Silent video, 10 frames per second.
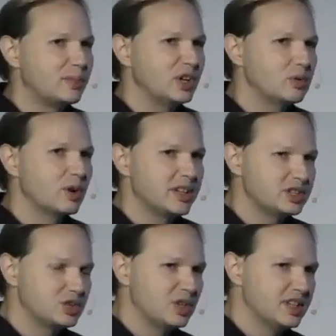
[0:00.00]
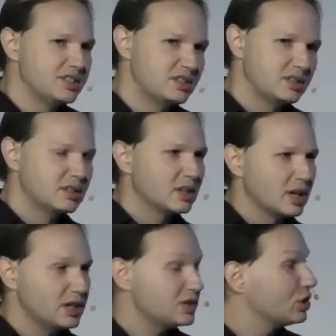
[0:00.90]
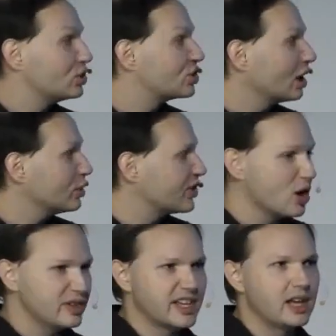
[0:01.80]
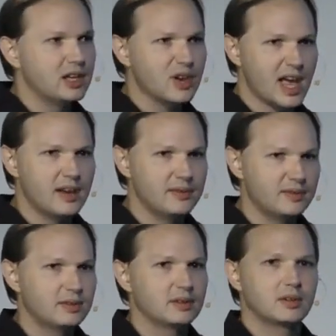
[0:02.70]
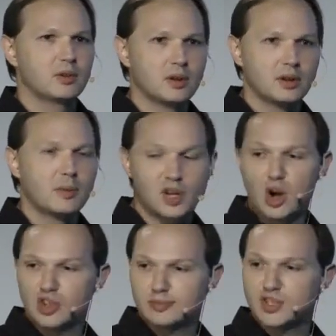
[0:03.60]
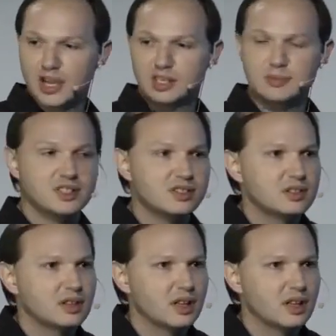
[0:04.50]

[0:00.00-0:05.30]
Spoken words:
of building one of these trees is you start with all the data you have. I'm going to call them documents.